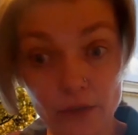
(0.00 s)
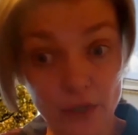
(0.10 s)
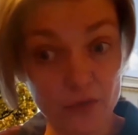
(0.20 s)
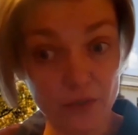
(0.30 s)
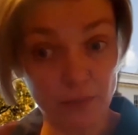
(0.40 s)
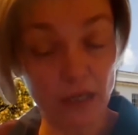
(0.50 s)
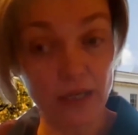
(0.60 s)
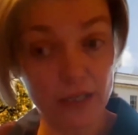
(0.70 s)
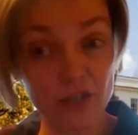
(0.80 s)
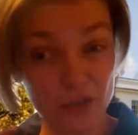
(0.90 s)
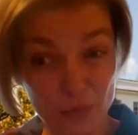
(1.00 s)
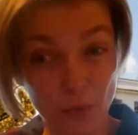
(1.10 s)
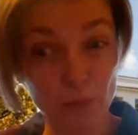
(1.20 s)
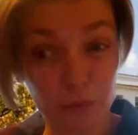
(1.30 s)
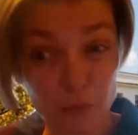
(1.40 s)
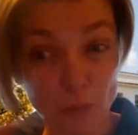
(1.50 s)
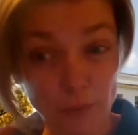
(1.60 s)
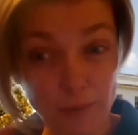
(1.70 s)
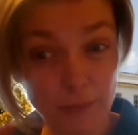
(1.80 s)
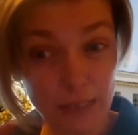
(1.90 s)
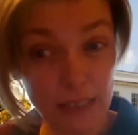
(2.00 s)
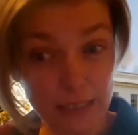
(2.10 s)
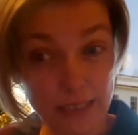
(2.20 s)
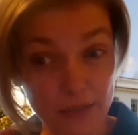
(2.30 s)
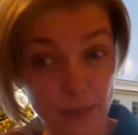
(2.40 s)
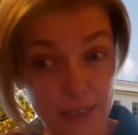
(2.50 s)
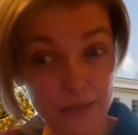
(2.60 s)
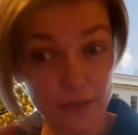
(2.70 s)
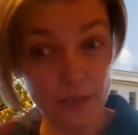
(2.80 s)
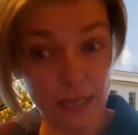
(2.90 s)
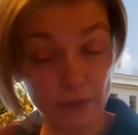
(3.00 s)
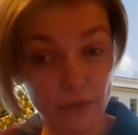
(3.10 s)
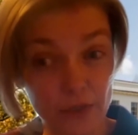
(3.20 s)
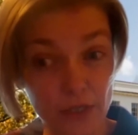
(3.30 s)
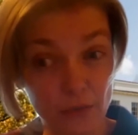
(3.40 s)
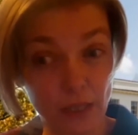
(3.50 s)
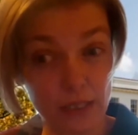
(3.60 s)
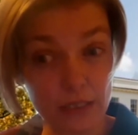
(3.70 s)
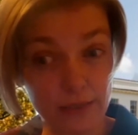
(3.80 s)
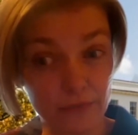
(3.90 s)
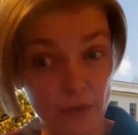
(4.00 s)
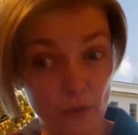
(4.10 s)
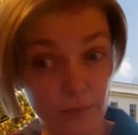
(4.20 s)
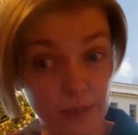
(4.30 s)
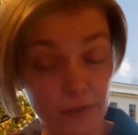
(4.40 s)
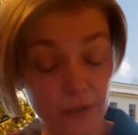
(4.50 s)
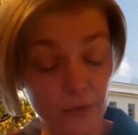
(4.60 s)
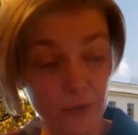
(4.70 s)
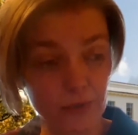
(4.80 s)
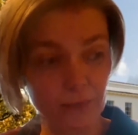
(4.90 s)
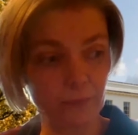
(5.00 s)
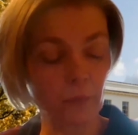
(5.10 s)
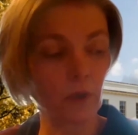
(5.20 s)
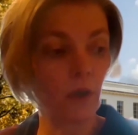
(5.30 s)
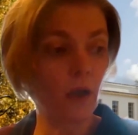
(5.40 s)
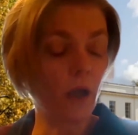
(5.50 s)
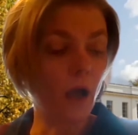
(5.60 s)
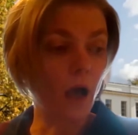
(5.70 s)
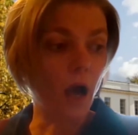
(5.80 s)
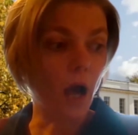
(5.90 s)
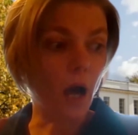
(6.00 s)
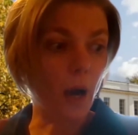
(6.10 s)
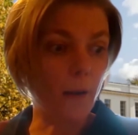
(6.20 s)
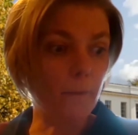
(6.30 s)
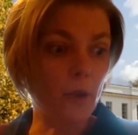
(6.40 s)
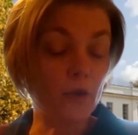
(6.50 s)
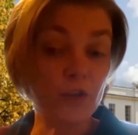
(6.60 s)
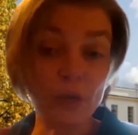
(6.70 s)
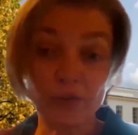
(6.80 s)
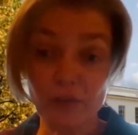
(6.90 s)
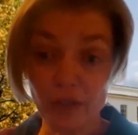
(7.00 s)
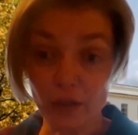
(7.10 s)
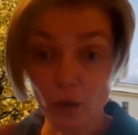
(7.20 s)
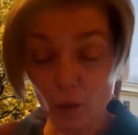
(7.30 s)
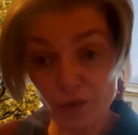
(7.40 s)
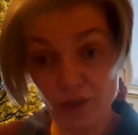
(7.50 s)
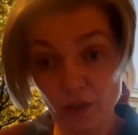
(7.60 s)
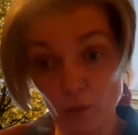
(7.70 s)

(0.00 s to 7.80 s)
that those supply issues will probably be exacerbated now that the UK has left the European Union. Um, the other thing that also